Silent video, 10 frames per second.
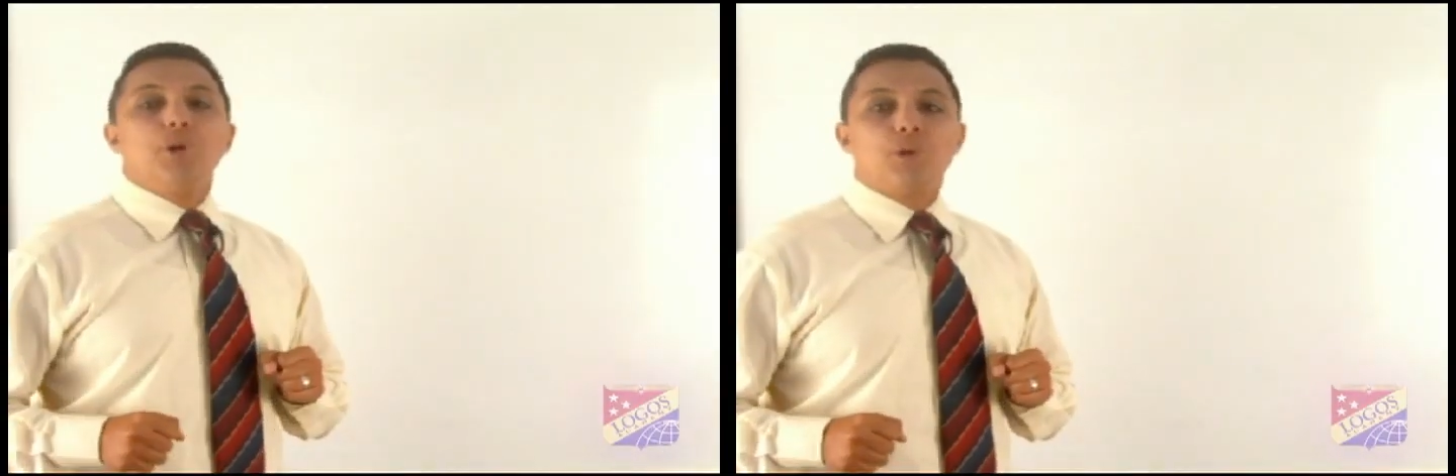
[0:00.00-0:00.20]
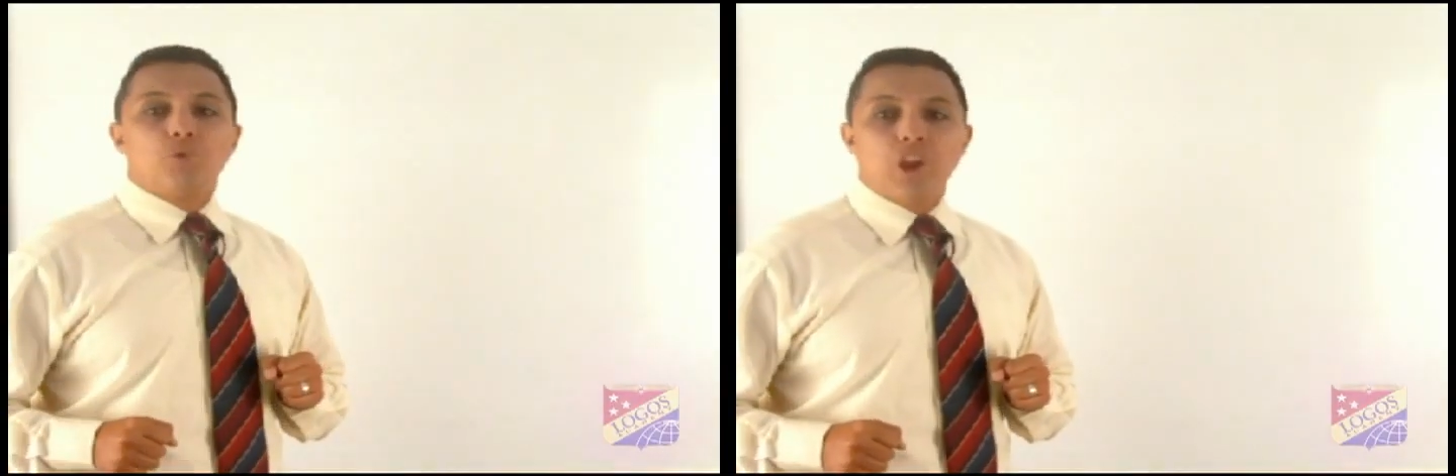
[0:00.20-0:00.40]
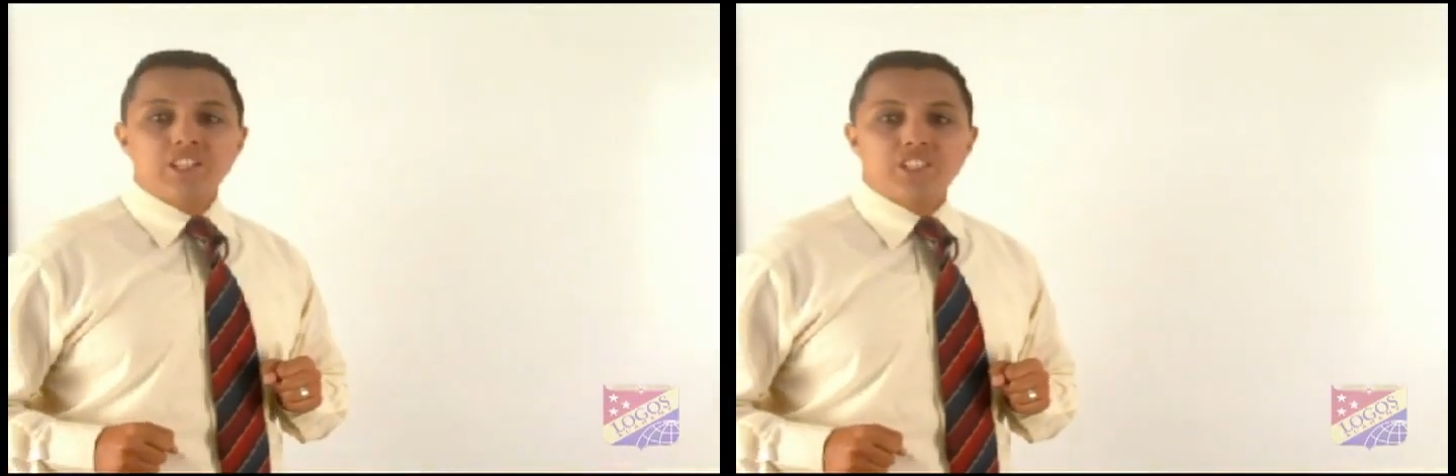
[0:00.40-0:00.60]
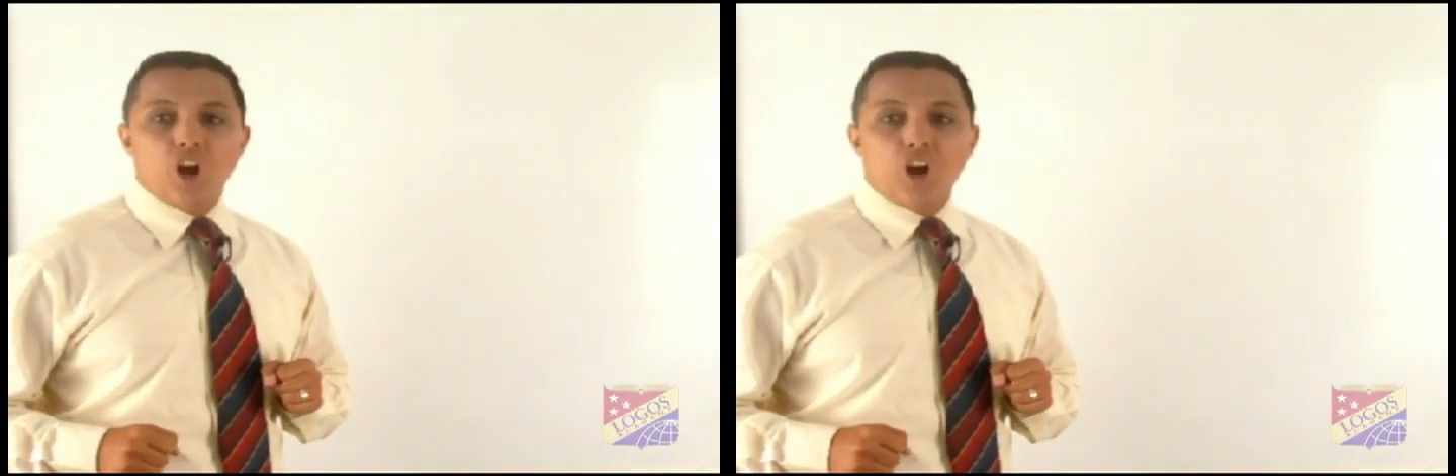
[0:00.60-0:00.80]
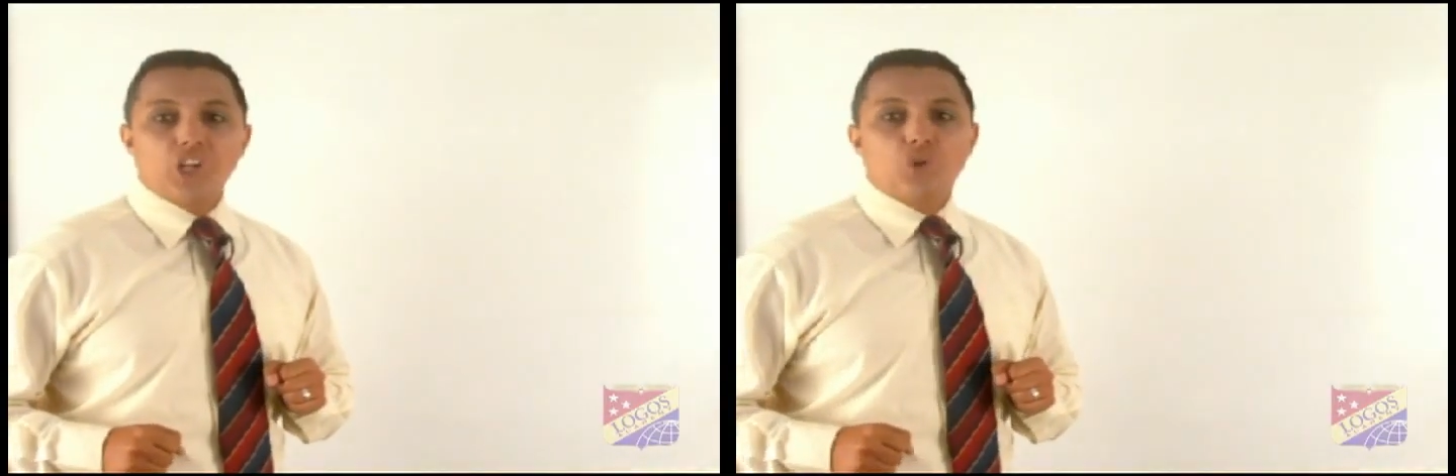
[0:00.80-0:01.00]

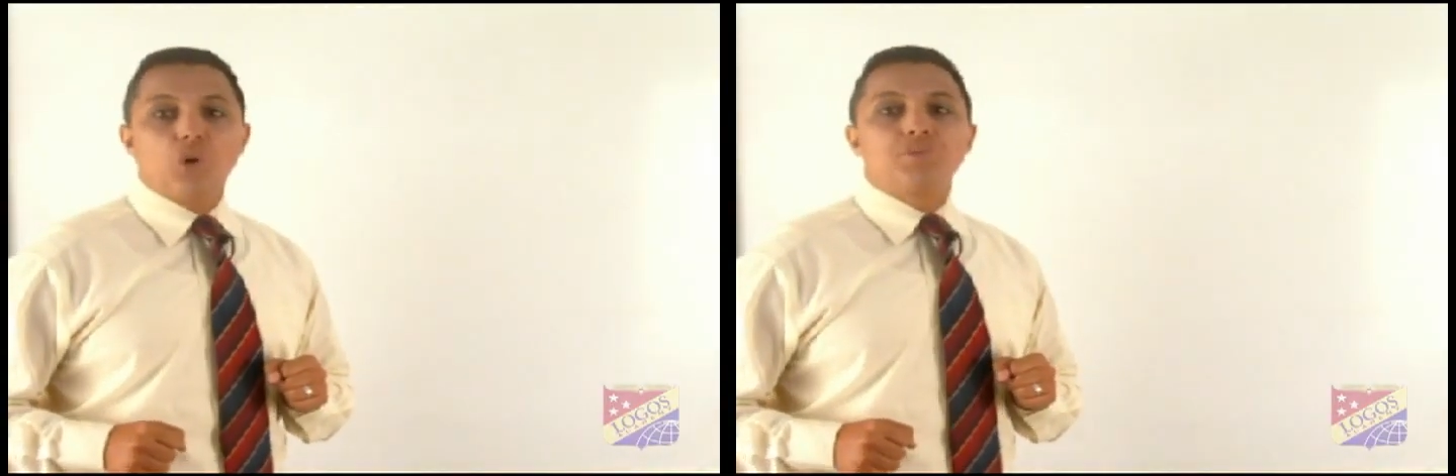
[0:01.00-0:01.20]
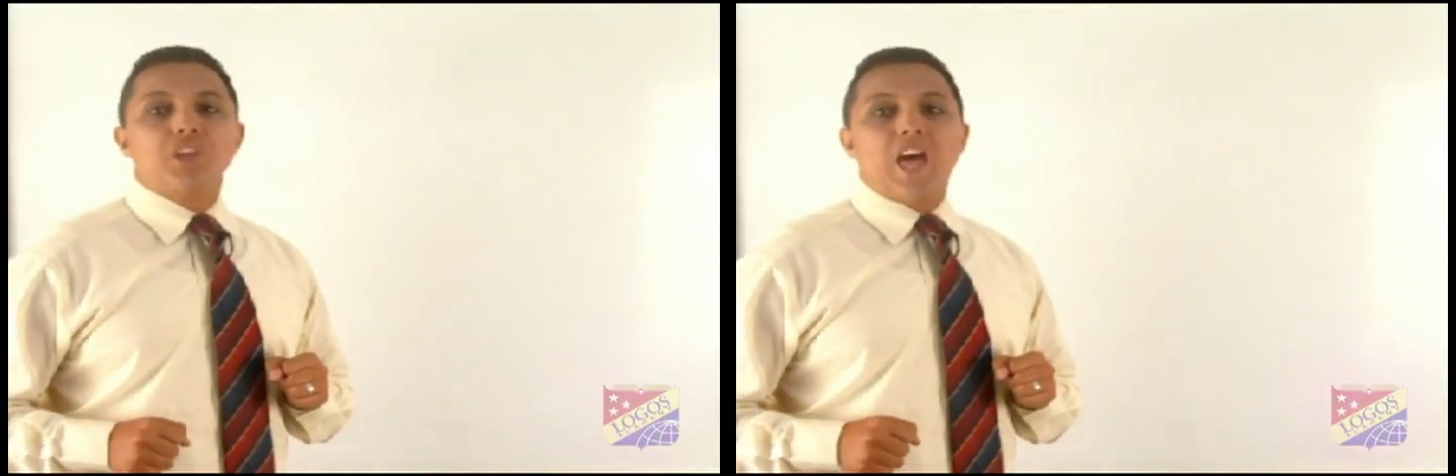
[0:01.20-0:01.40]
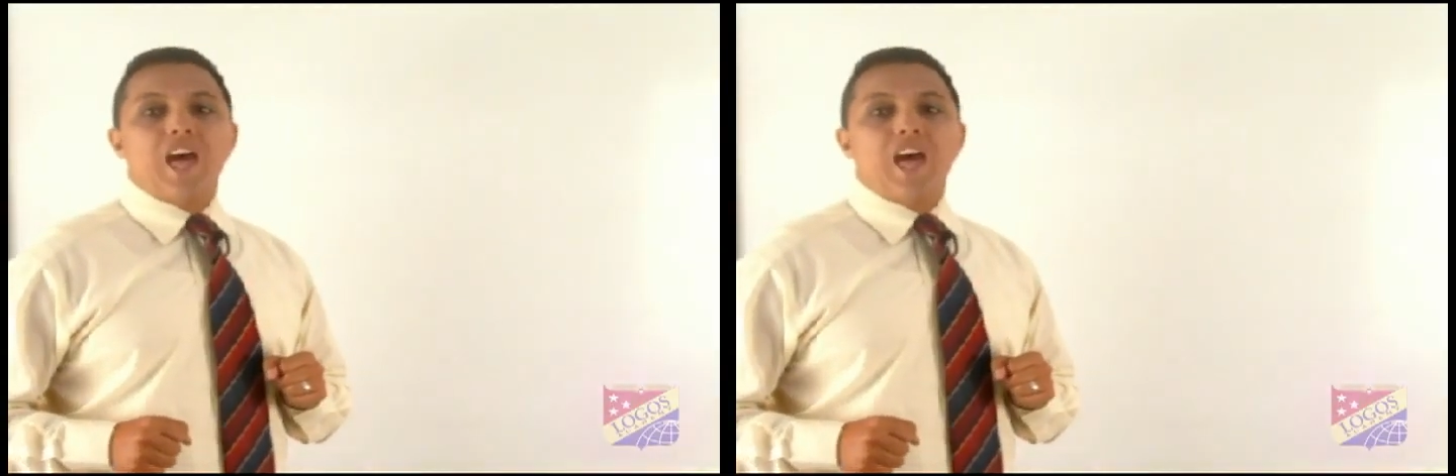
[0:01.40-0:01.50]
Vertebrates are grouped